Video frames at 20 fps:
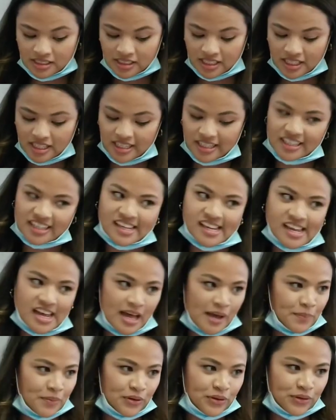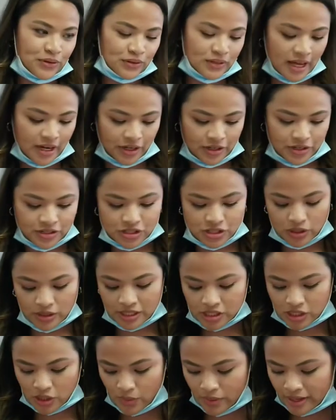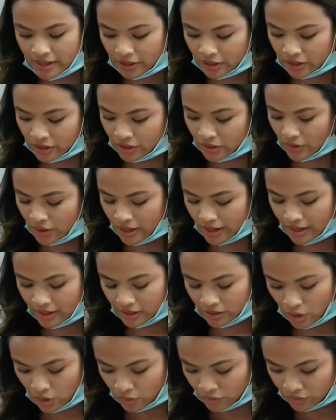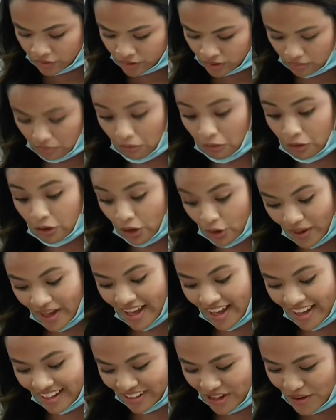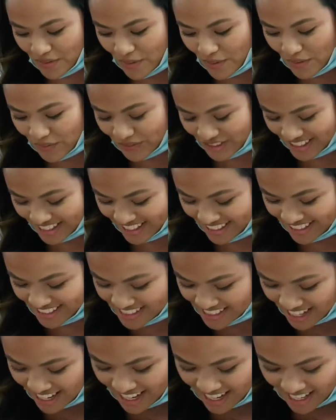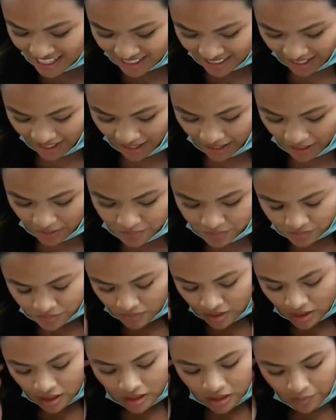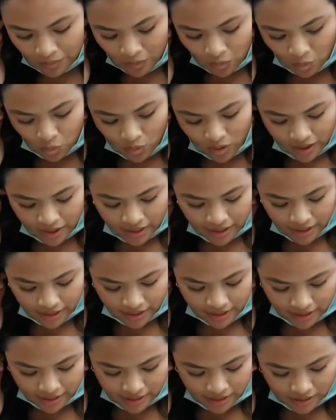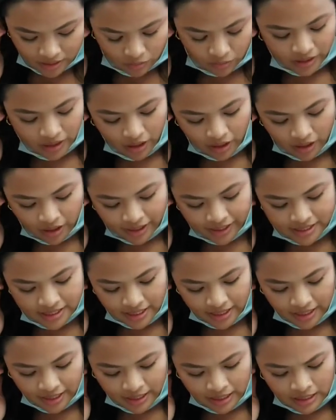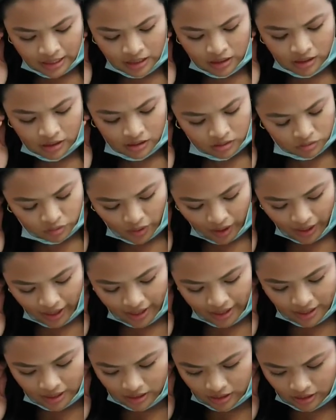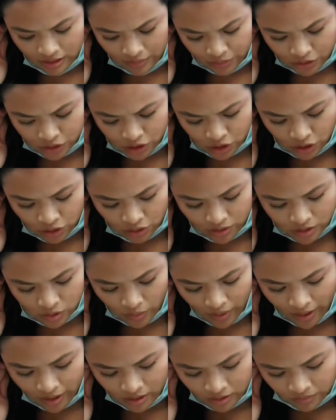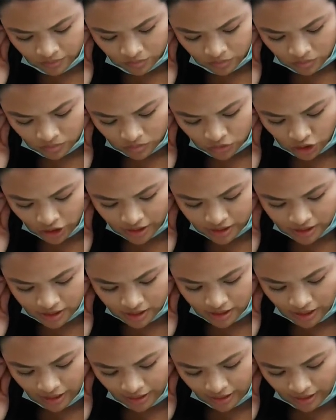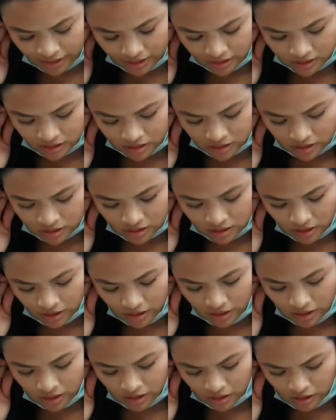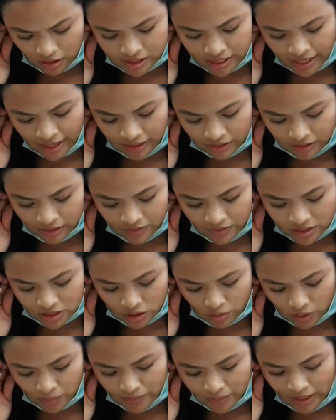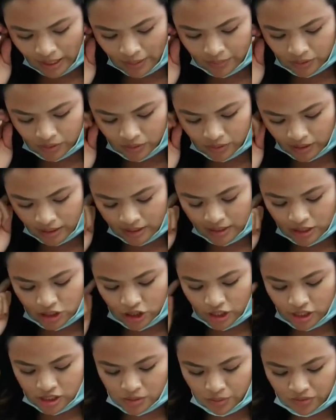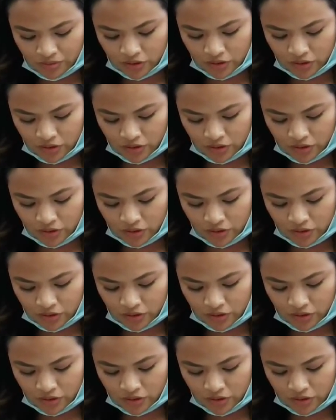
A capital letter. So let's go ahead and go over these. Okay. Number 1, we already did, right? And number 2 as well. Jason and Tally visit the Roman capital, and then Jason prefers